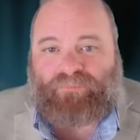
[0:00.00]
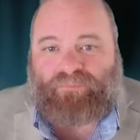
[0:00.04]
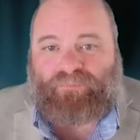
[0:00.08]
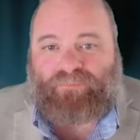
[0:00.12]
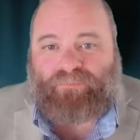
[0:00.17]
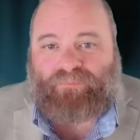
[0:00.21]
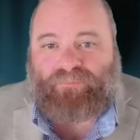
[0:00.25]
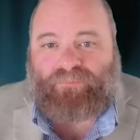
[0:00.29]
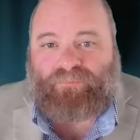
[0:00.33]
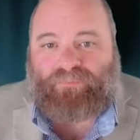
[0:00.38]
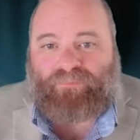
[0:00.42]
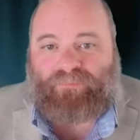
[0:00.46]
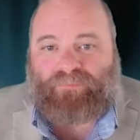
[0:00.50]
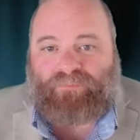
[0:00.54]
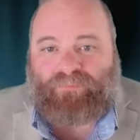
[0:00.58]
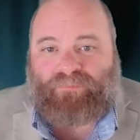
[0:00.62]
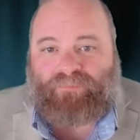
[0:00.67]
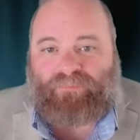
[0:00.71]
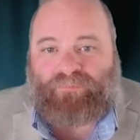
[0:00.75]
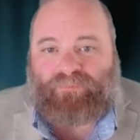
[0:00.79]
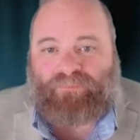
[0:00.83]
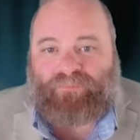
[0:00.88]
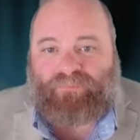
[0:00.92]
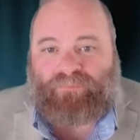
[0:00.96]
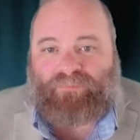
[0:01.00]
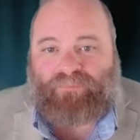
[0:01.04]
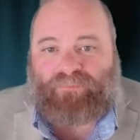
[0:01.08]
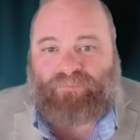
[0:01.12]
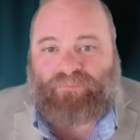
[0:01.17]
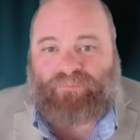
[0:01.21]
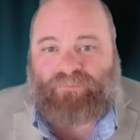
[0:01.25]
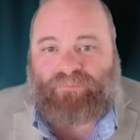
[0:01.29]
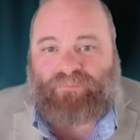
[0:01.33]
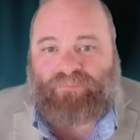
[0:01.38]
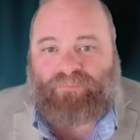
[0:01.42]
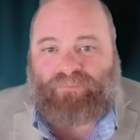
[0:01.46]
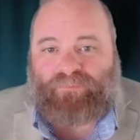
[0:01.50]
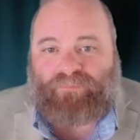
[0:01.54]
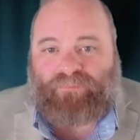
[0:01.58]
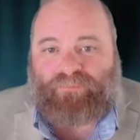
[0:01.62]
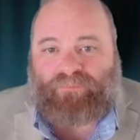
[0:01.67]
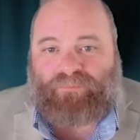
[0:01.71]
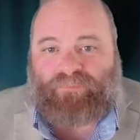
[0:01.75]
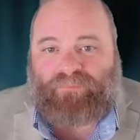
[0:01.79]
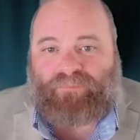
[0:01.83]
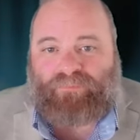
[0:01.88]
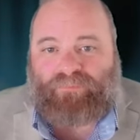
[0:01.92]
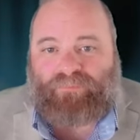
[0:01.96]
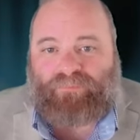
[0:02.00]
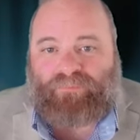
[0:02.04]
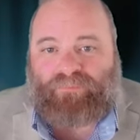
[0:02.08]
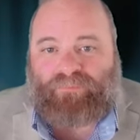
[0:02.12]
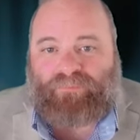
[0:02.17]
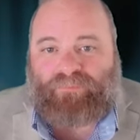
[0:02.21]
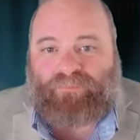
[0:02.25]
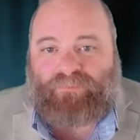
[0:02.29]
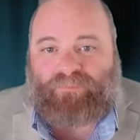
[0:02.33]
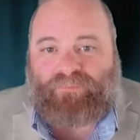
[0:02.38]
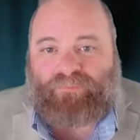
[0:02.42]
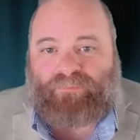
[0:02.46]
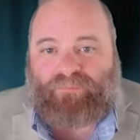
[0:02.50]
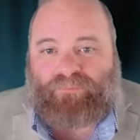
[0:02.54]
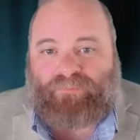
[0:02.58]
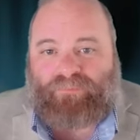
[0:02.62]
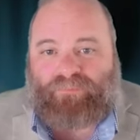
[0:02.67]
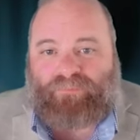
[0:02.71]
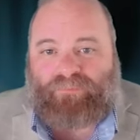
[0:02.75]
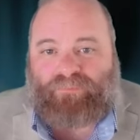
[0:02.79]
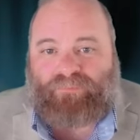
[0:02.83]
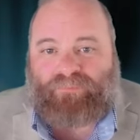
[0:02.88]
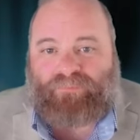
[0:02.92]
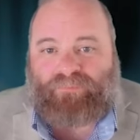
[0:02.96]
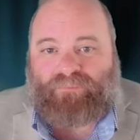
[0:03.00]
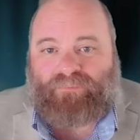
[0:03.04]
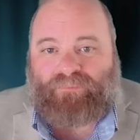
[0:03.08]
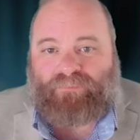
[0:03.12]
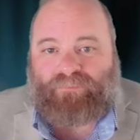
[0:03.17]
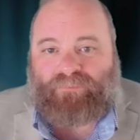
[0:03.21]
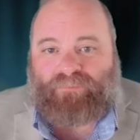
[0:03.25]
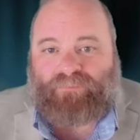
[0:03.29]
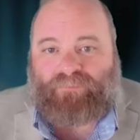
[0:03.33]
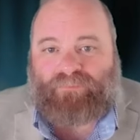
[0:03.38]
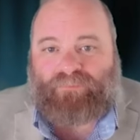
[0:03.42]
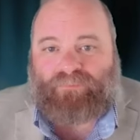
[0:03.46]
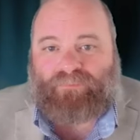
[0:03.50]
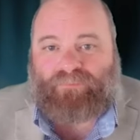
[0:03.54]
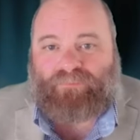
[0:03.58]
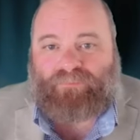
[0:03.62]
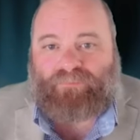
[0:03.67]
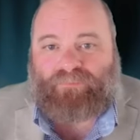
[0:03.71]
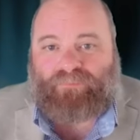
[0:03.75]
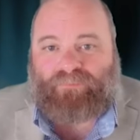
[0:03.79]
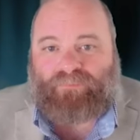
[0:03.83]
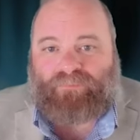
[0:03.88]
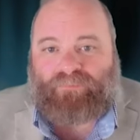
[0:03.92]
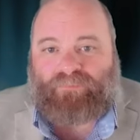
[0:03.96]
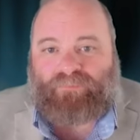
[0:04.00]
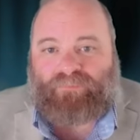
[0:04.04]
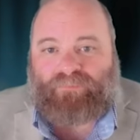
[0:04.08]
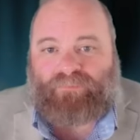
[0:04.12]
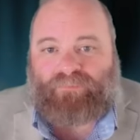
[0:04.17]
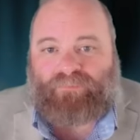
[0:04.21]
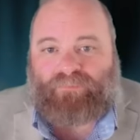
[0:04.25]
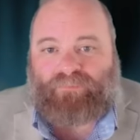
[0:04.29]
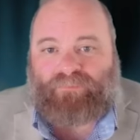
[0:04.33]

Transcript: No words are spoken by the person on screen.